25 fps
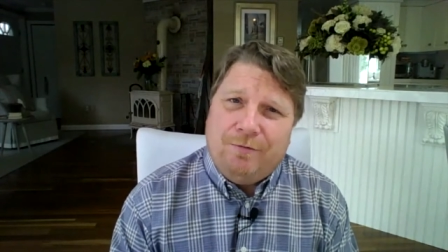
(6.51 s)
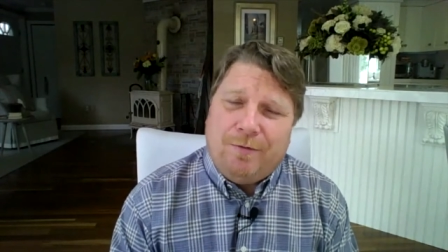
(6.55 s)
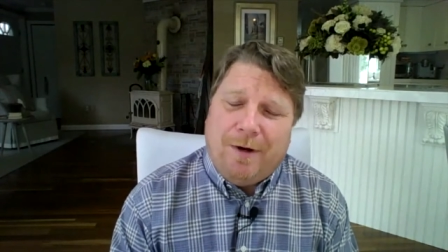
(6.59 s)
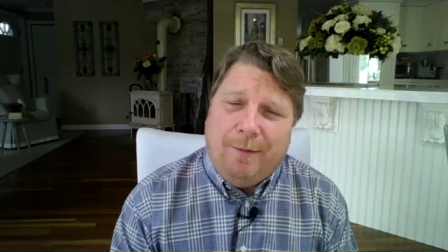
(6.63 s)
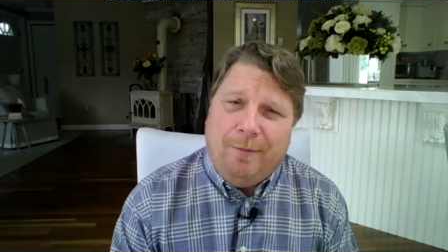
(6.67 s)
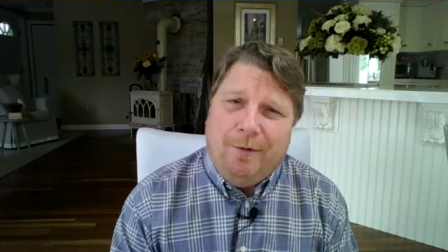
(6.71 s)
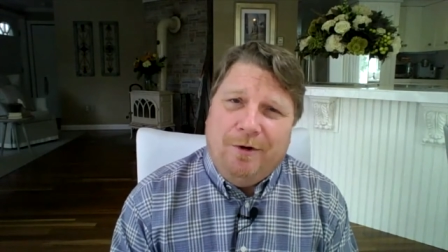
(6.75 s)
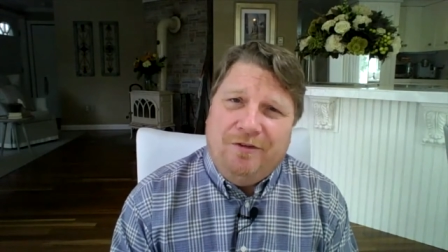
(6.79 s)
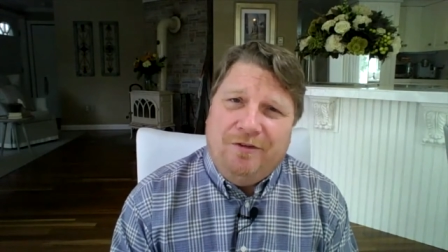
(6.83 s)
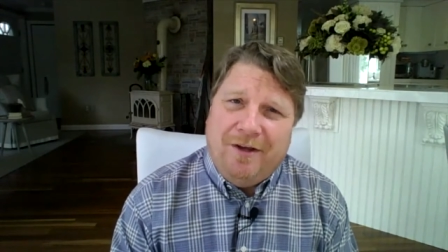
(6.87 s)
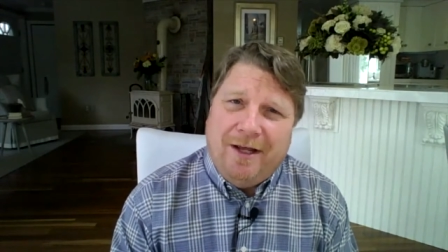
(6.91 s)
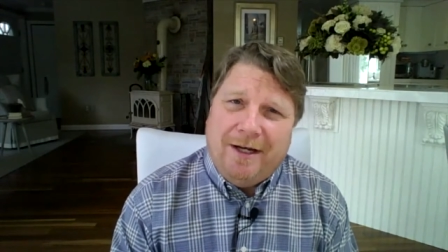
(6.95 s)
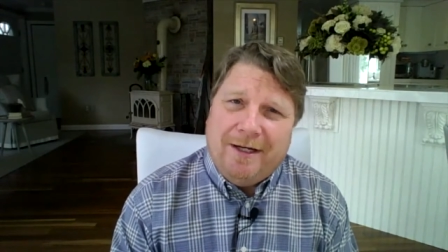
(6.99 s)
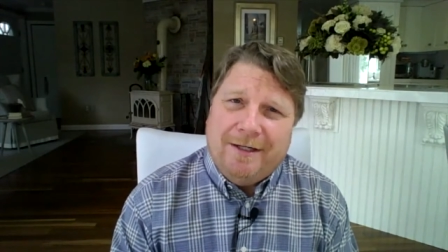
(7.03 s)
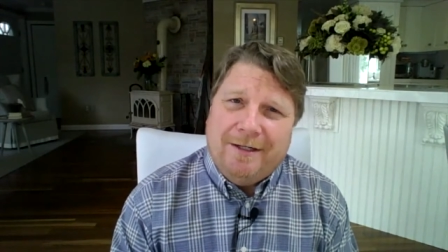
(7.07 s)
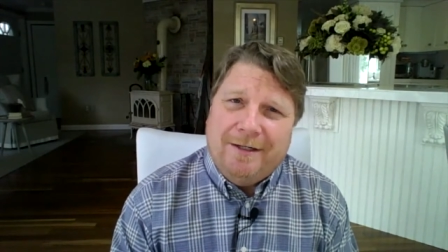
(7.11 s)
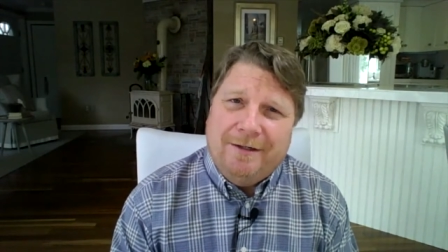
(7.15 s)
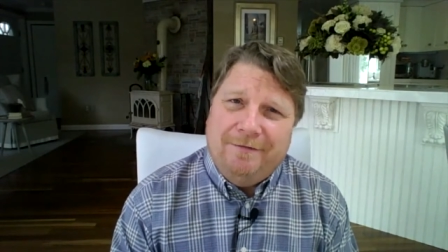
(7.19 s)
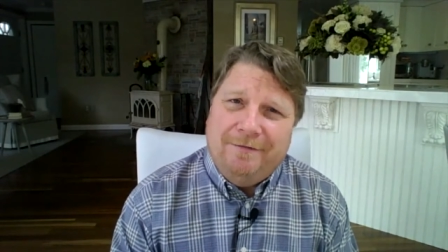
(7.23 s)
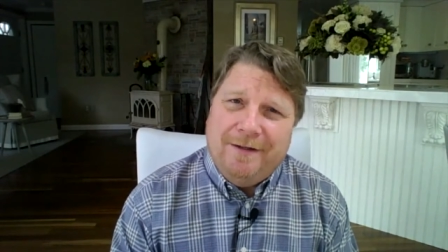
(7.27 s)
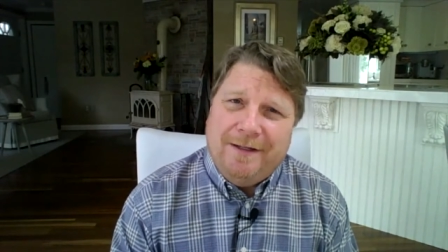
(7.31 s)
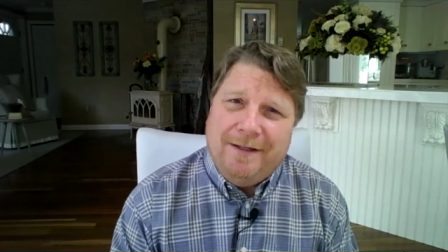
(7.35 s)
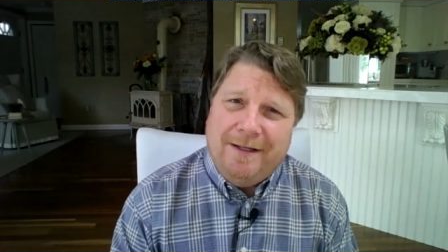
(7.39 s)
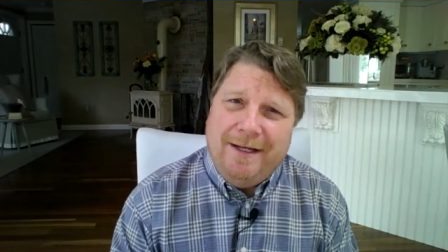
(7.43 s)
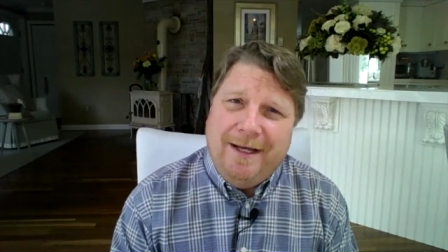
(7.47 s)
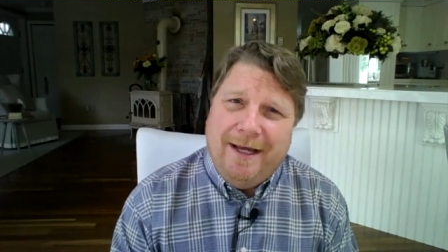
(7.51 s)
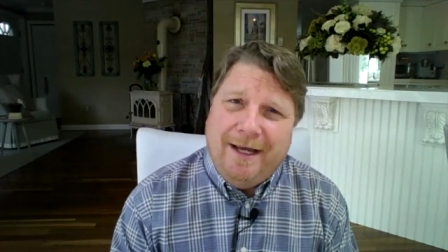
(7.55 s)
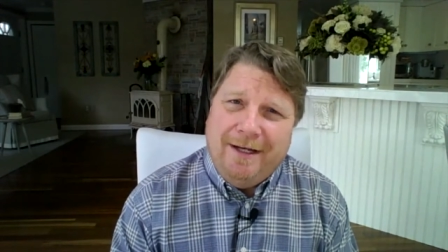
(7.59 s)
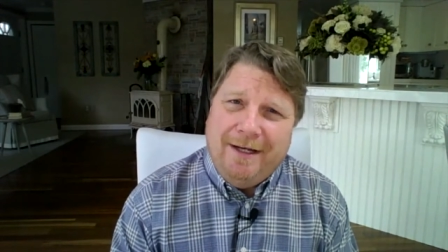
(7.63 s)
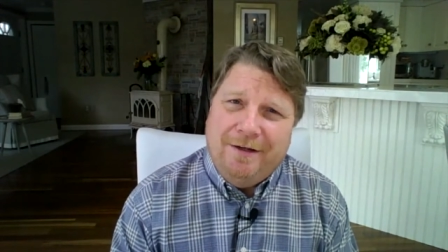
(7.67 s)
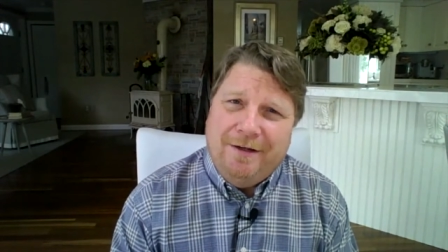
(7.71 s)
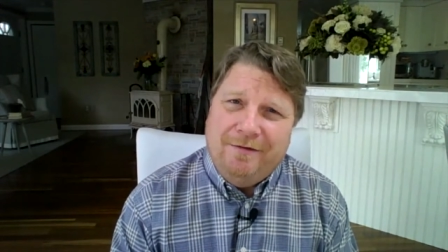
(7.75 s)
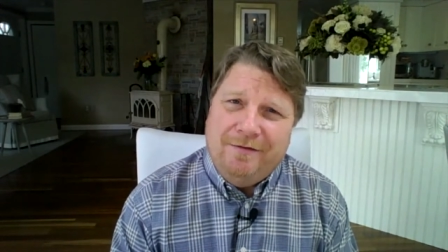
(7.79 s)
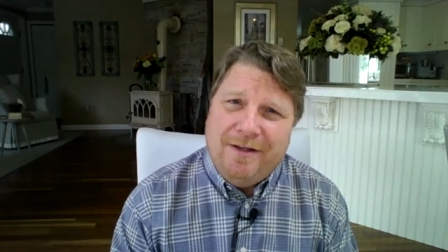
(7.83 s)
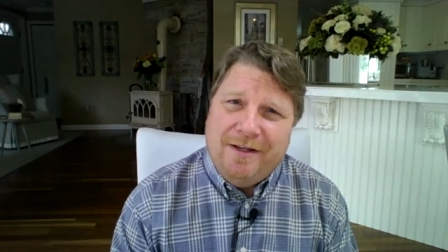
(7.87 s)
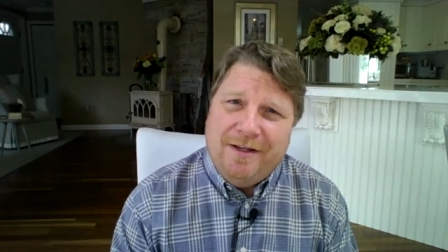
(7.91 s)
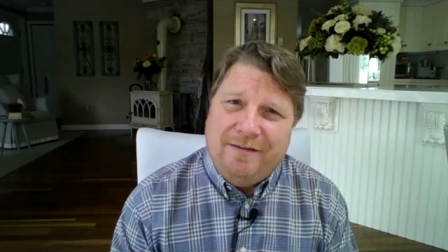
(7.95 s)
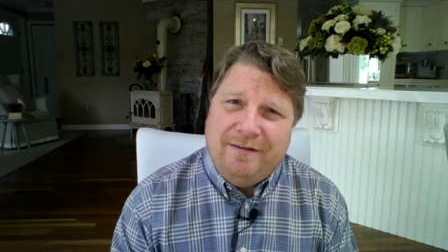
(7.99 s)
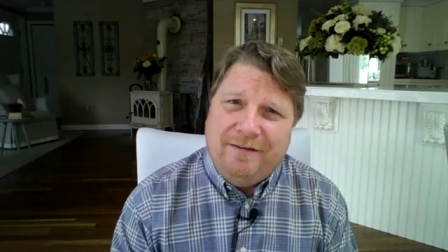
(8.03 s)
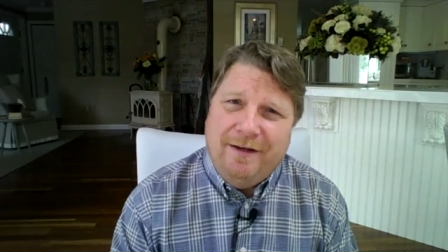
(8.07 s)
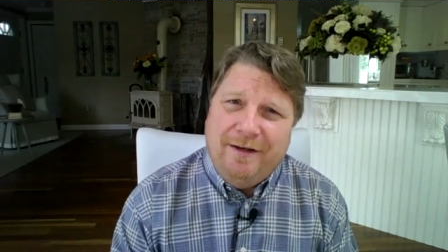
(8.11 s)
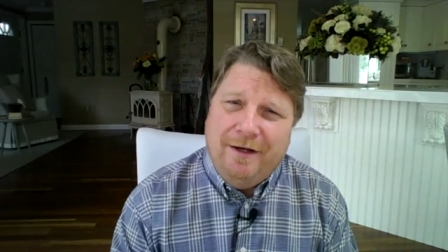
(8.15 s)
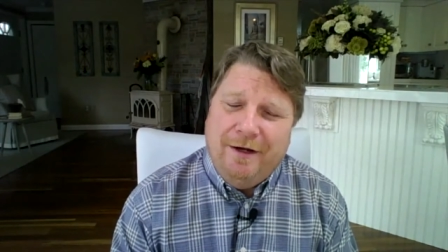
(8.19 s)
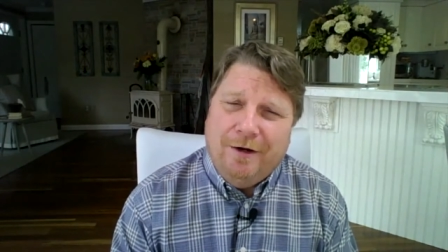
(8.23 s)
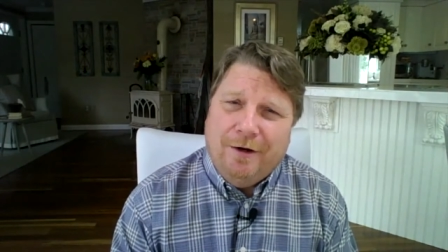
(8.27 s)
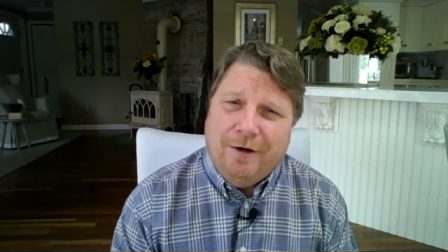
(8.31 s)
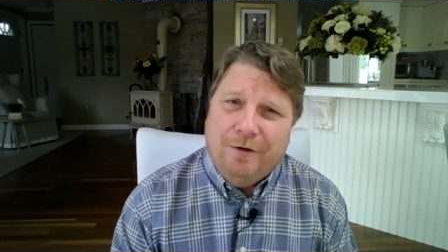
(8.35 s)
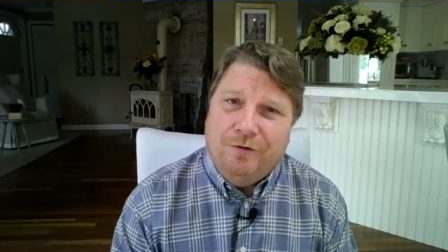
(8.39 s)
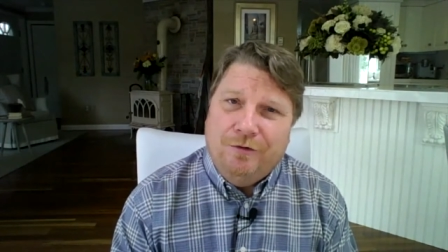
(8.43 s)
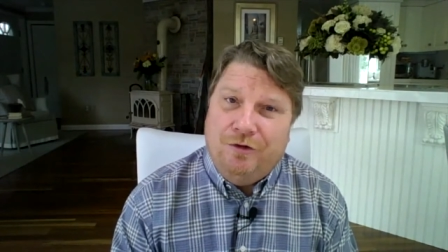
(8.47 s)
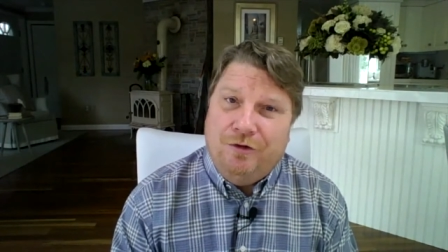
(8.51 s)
representative at the end of this year.